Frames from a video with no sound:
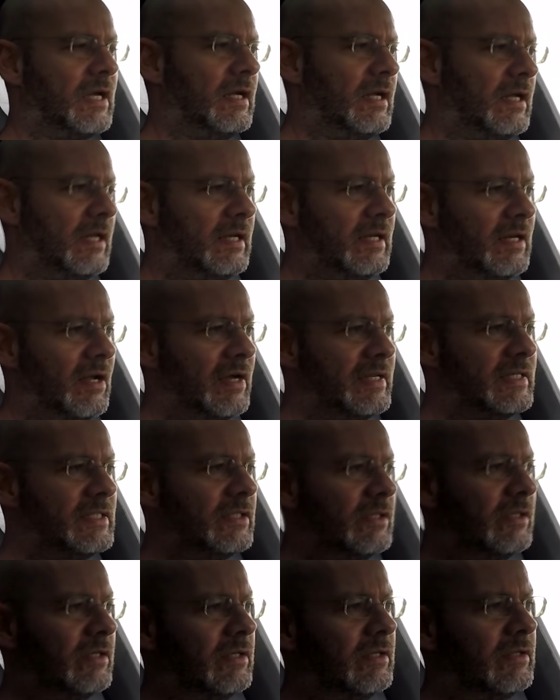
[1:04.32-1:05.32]

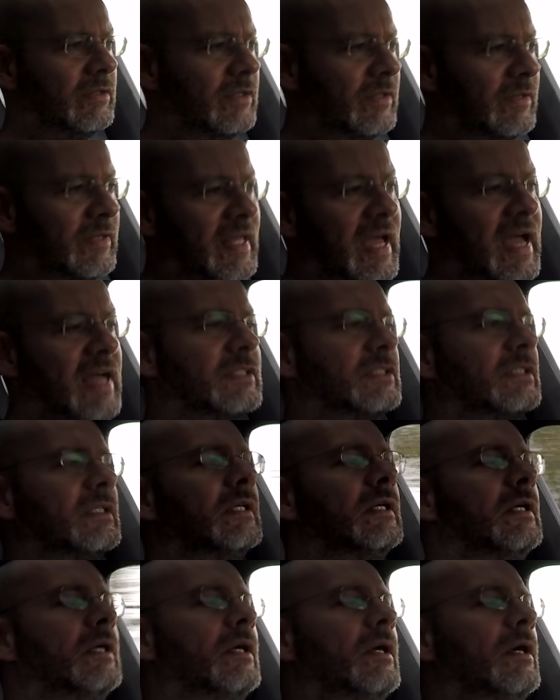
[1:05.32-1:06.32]
lighter than that.
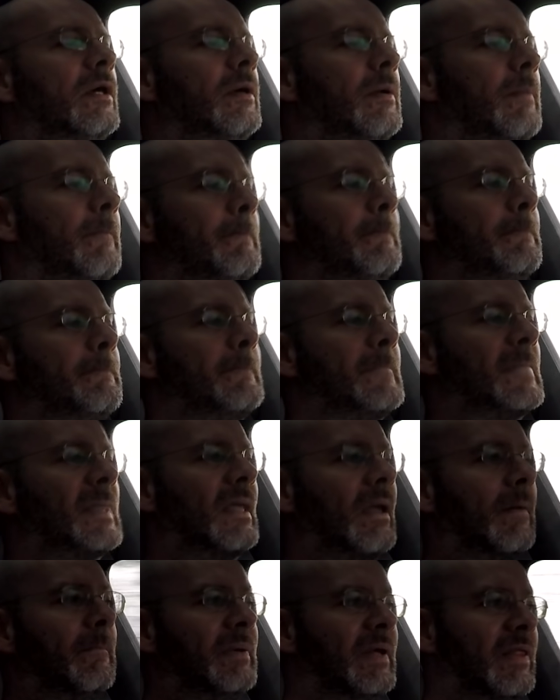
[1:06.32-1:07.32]

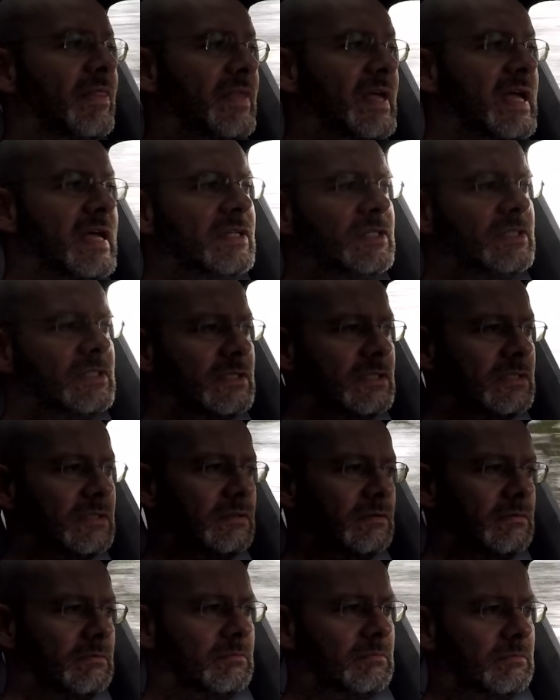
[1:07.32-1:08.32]
But this
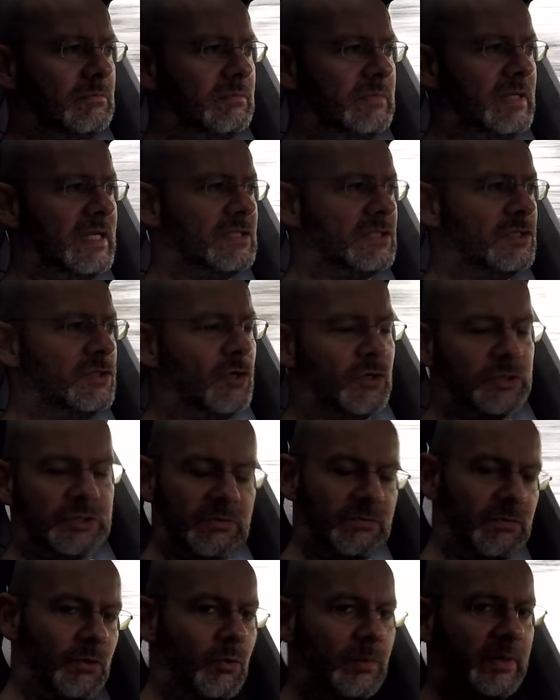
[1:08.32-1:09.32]
is not a
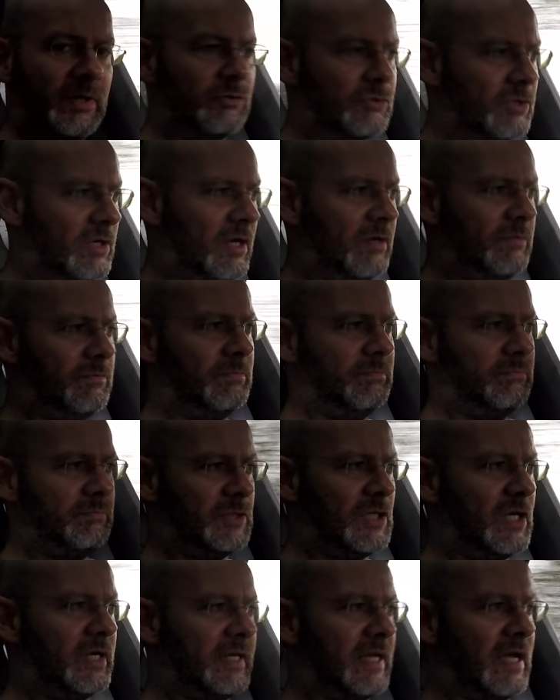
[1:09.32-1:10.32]
four-wheel drive
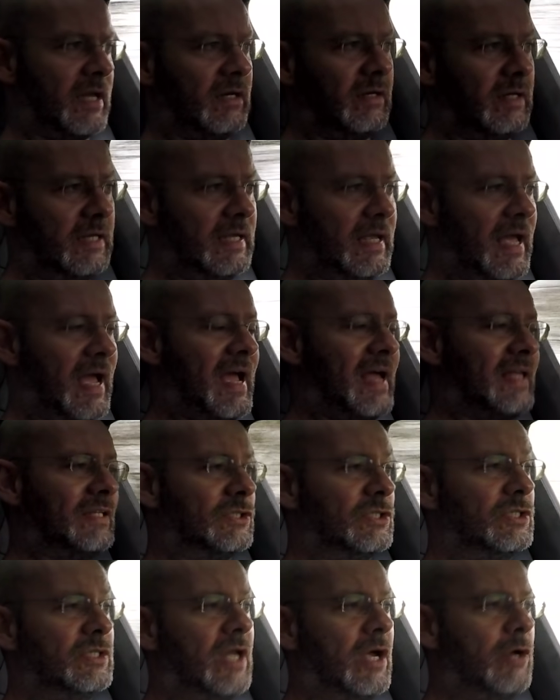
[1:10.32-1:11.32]
Taycan. It
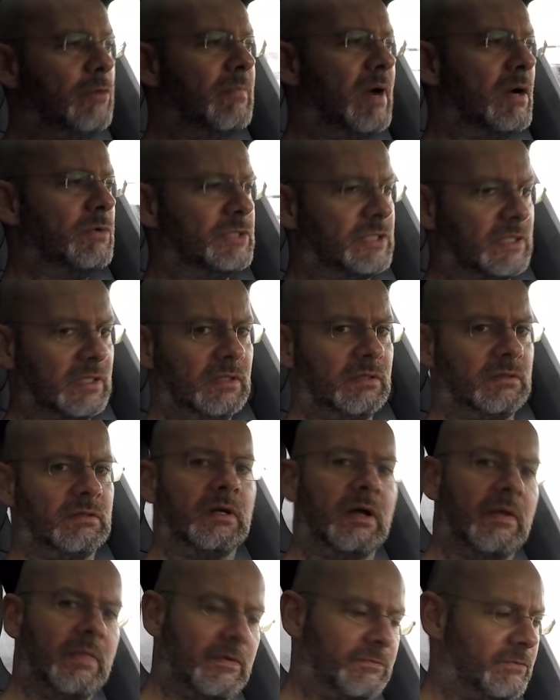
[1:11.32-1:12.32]
has no motor
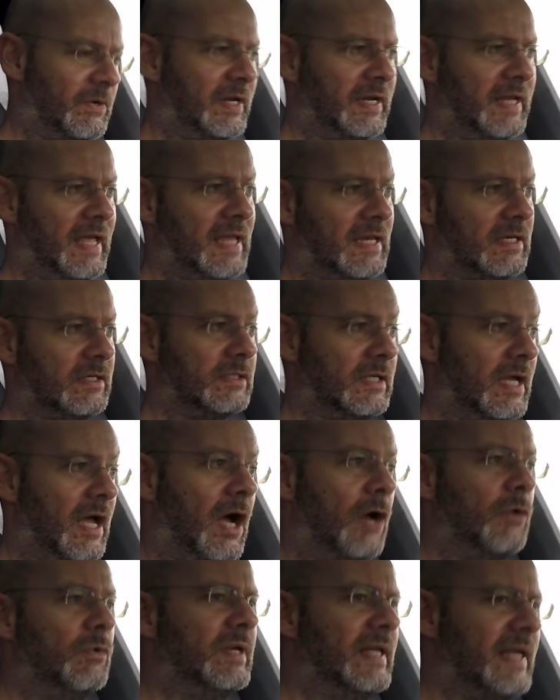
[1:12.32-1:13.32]
at the front end. It
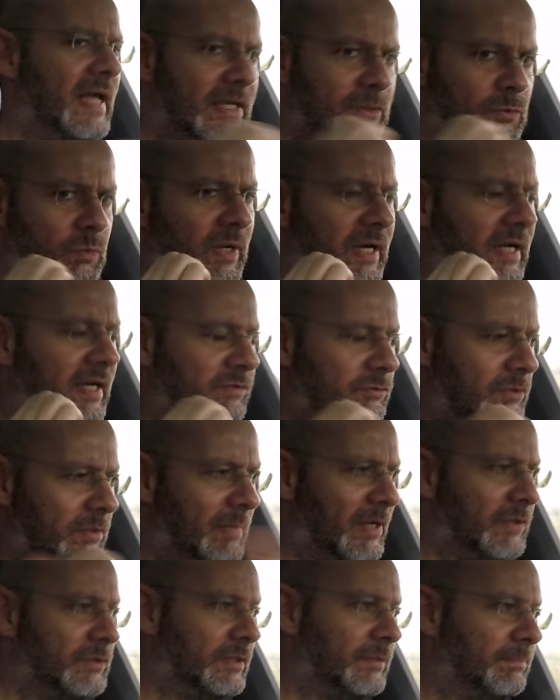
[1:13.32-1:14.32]
only has one electric
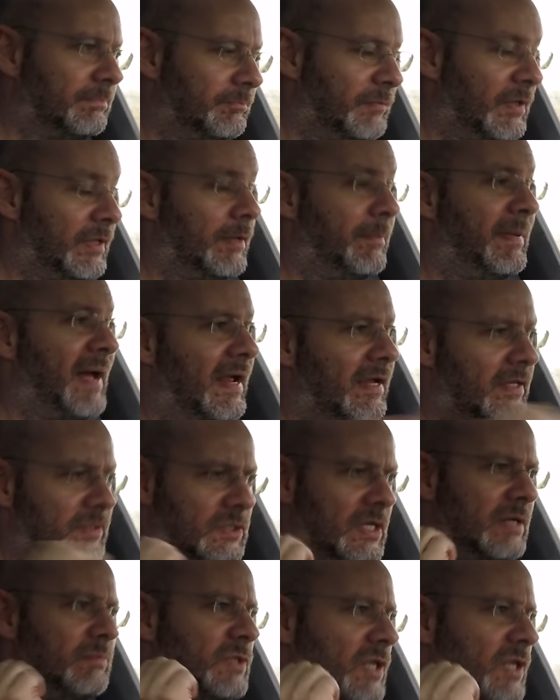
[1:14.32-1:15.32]
motor at the back, same